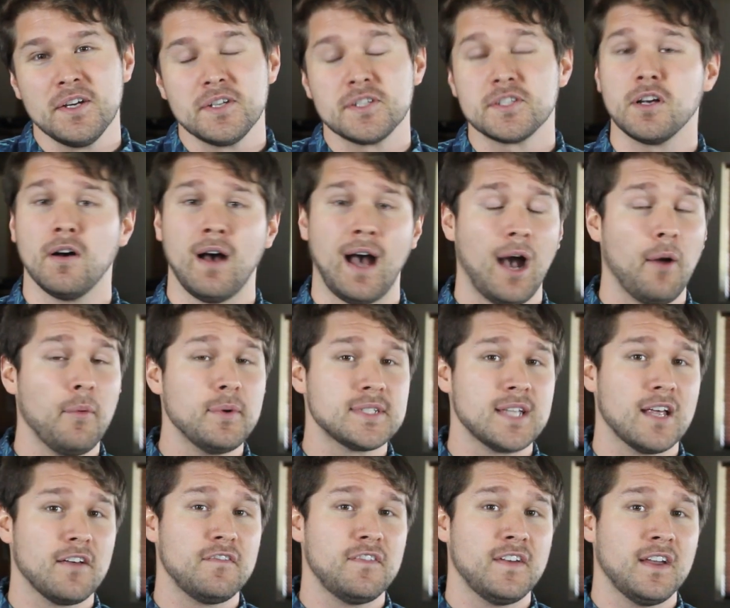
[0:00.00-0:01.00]
So how was
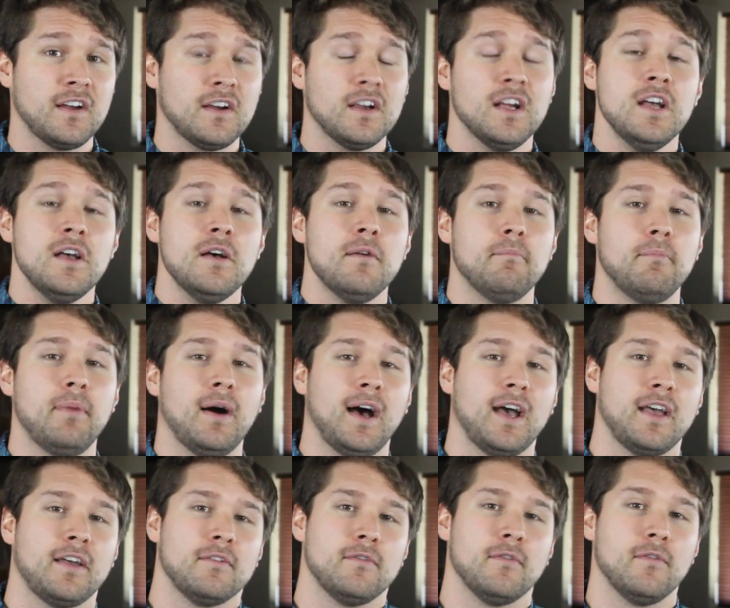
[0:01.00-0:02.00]
that fair?
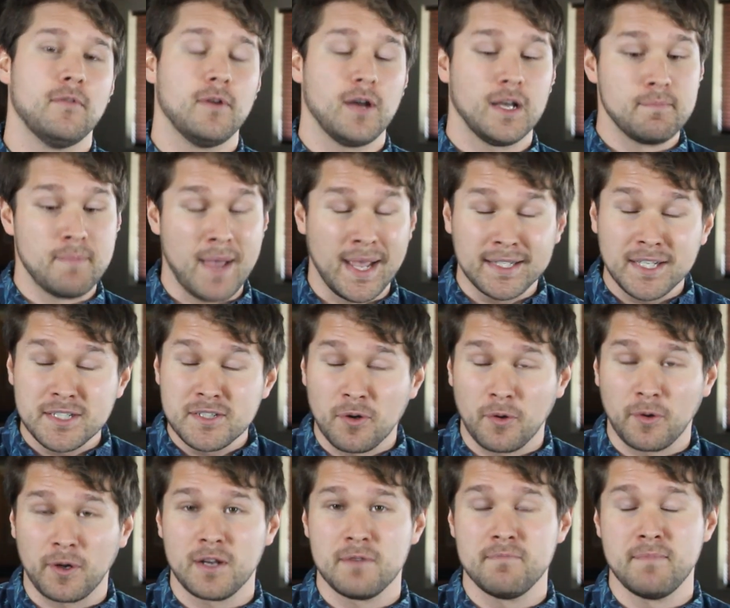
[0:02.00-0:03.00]
By
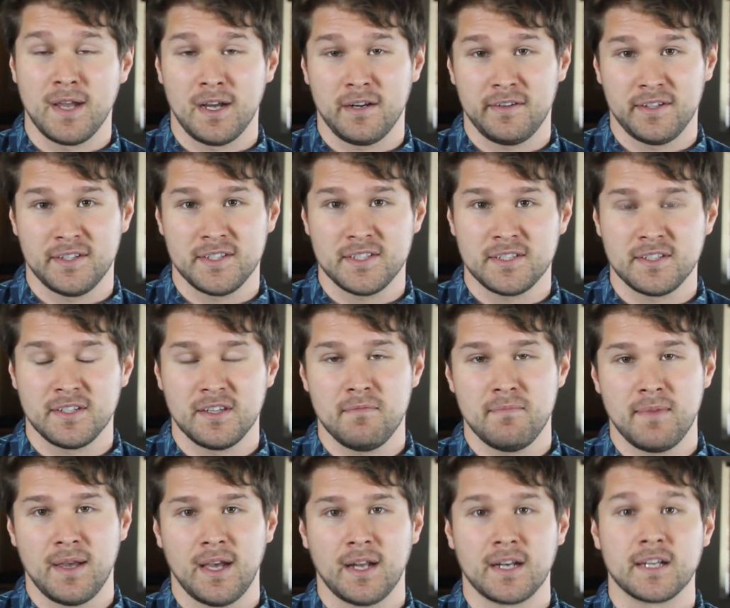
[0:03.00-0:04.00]
mandatory marriage to the
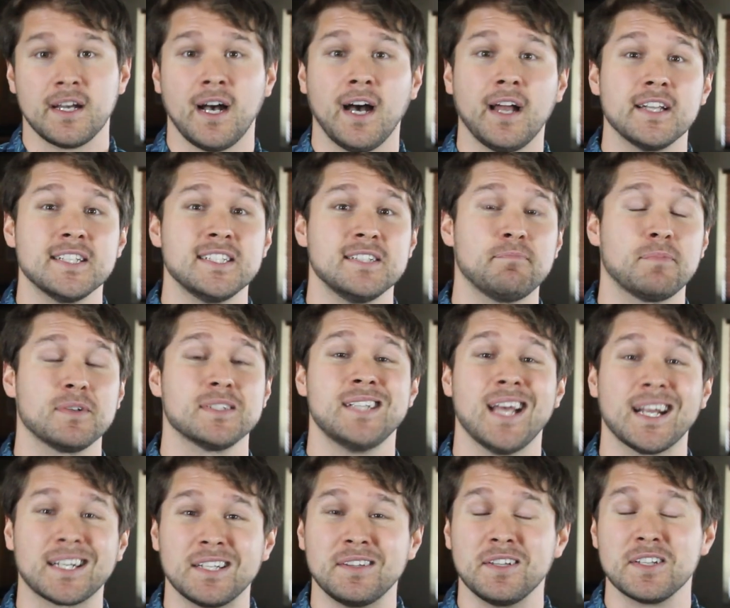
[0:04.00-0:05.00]
man, God is
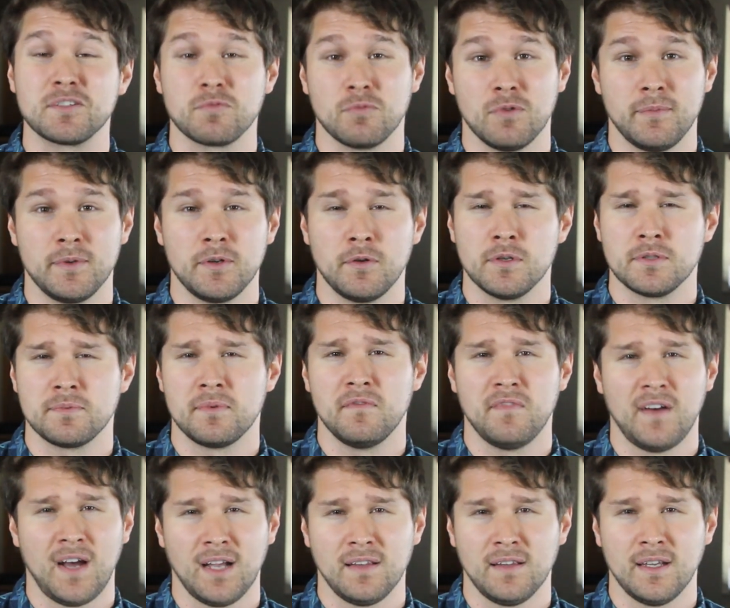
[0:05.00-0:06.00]
protecting this woman who has been
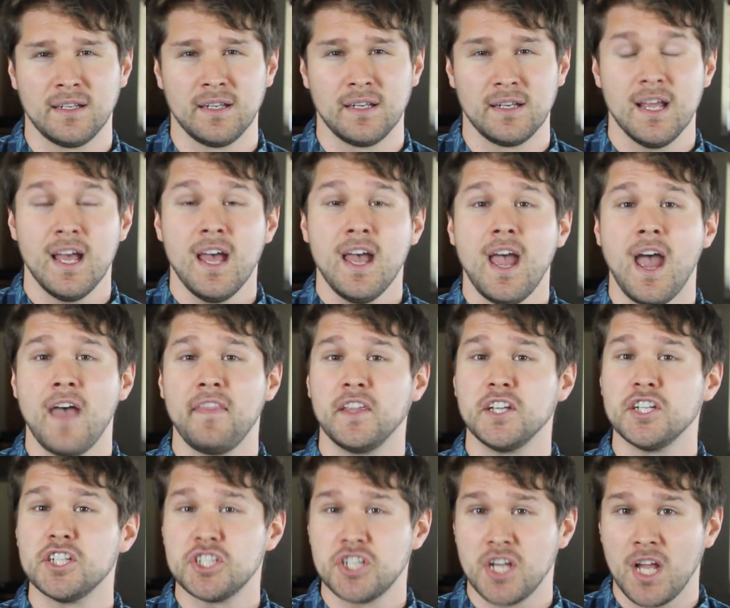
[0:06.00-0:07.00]
violated. And the
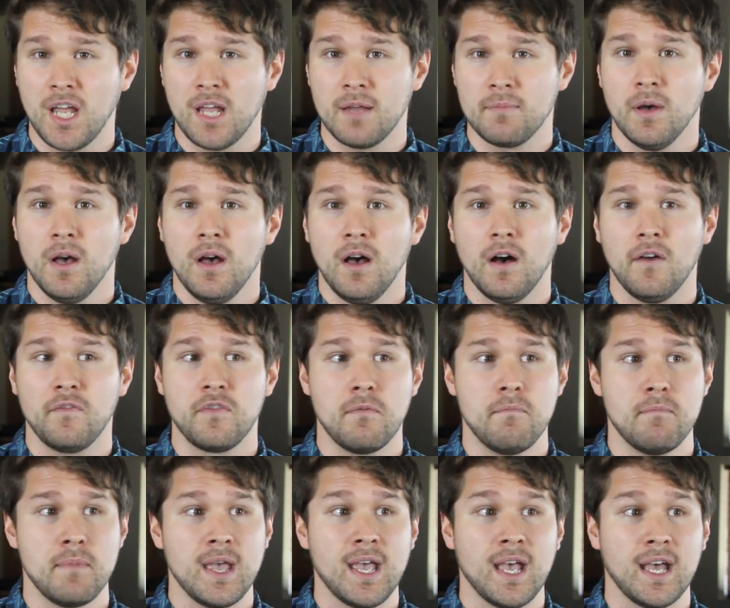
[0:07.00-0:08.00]
shame of the
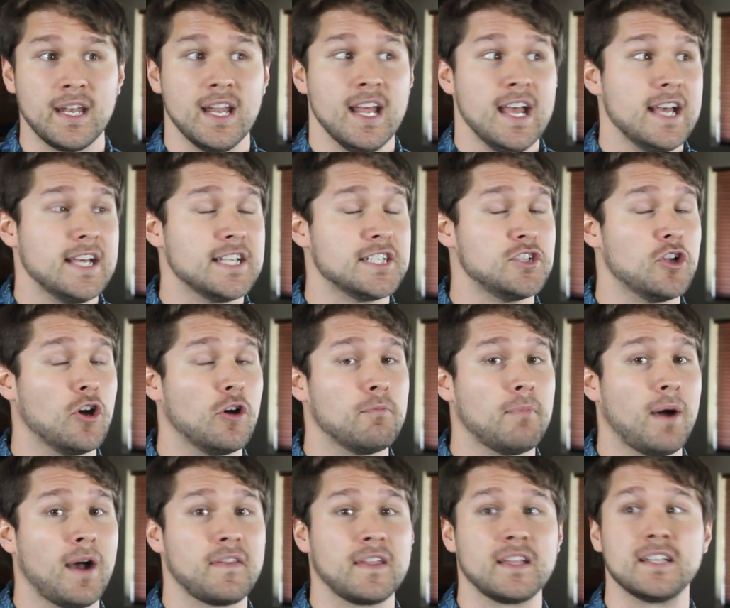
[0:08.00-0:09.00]
man is known
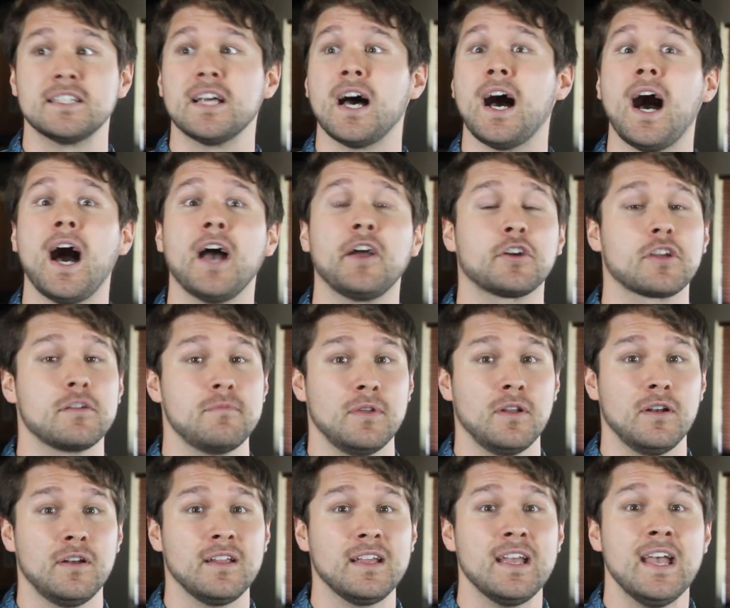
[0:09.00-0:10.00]
by the entire
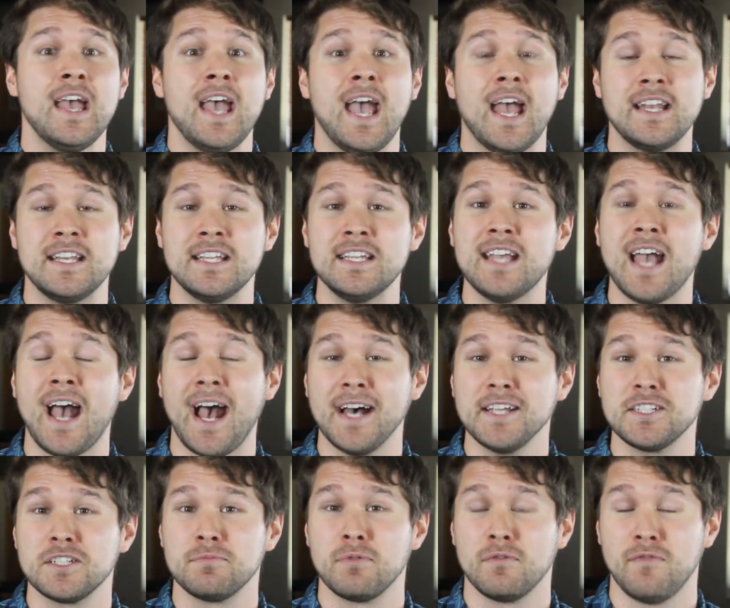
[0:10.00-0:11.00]
community, and he
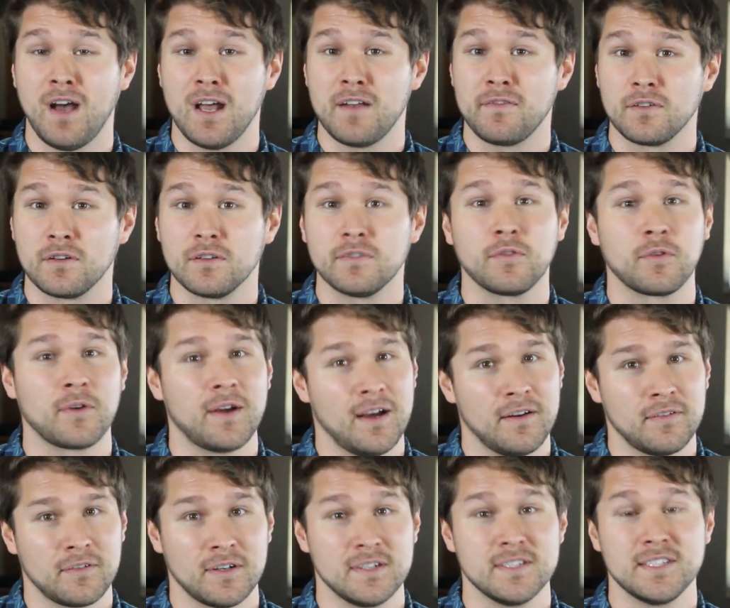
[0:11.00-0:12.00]
has to provide for her
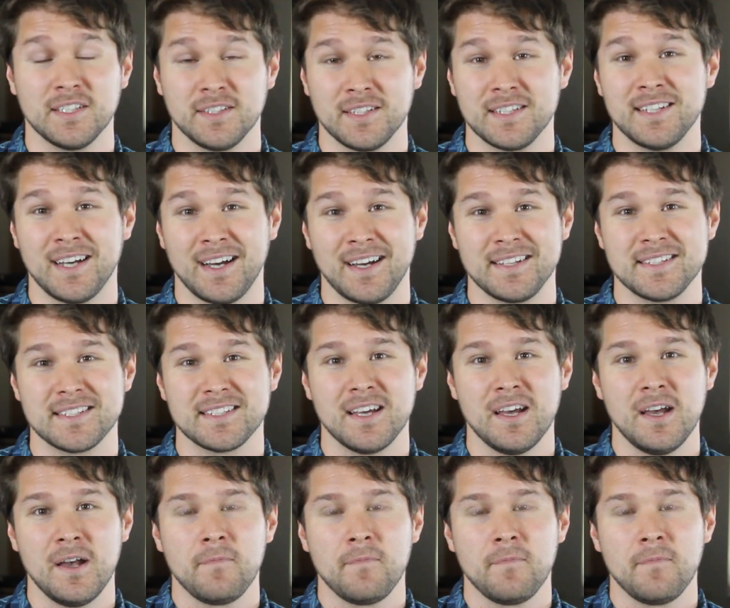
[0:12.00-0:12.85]
forever until he dies.